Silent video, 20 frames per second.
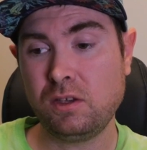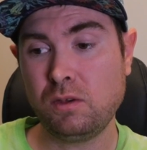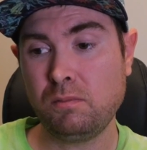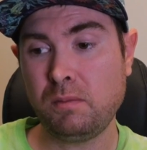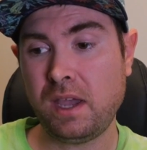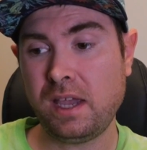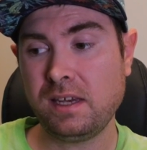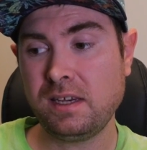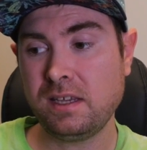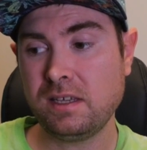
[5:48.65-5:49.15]
you
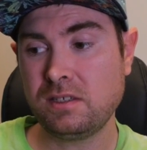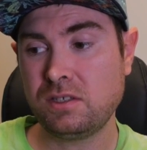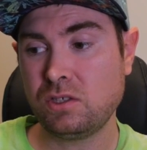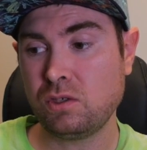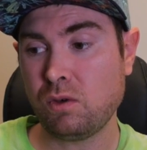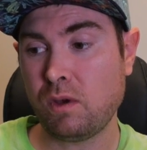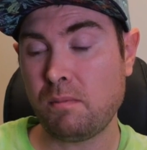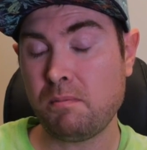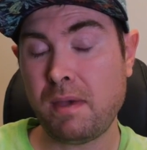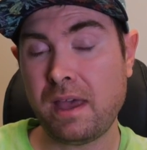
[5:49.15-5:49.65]
may need
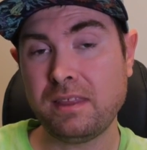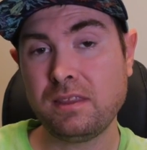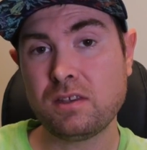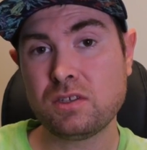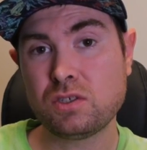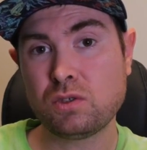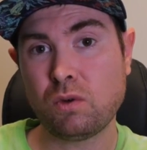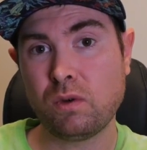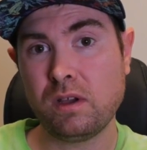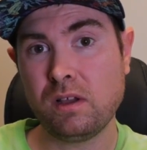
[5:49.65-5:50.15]
to amend the
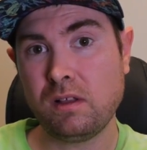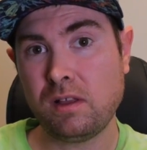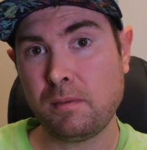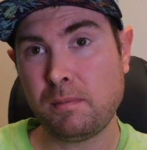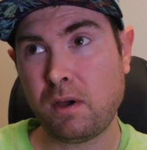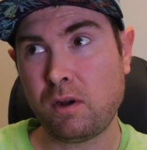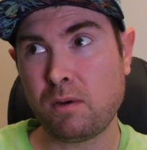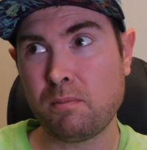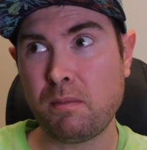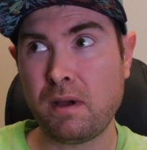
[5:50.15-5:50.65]
soil
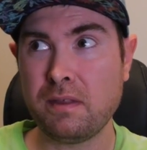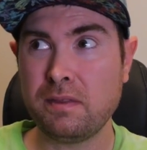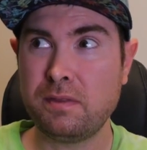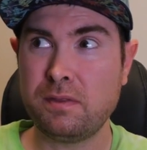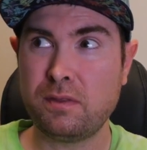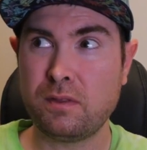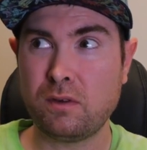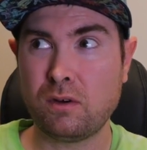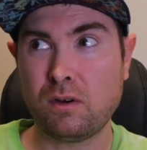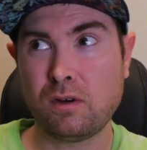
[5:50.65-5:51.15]
about a
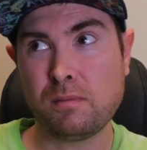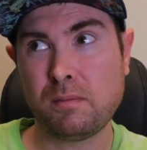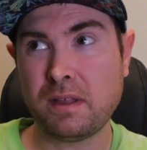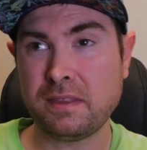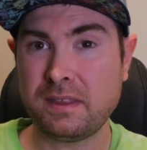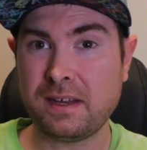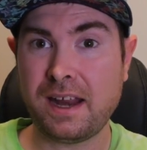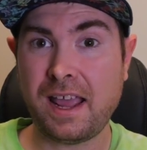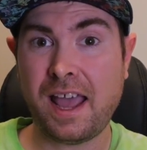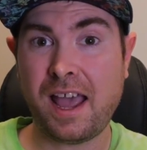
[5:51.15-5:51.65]
month or a
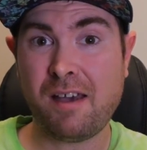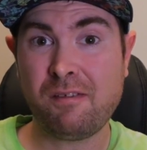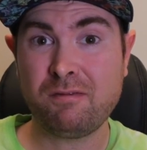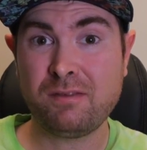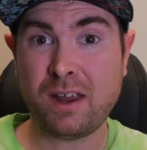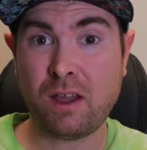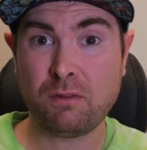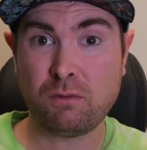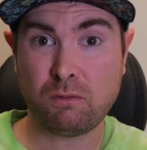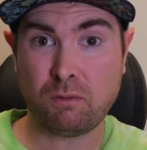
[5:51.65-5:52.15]
month and a half
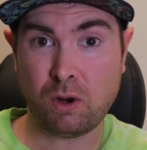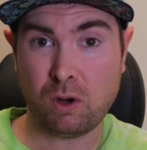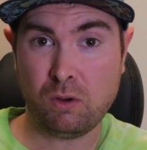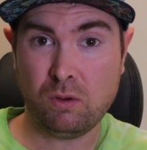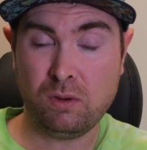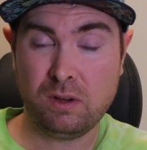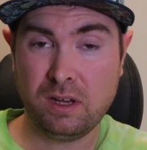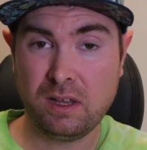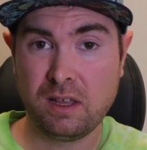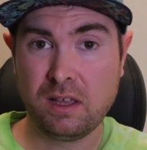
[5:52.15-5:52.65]
down the
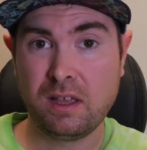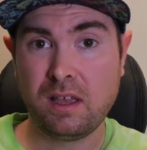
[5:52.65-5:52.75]
road,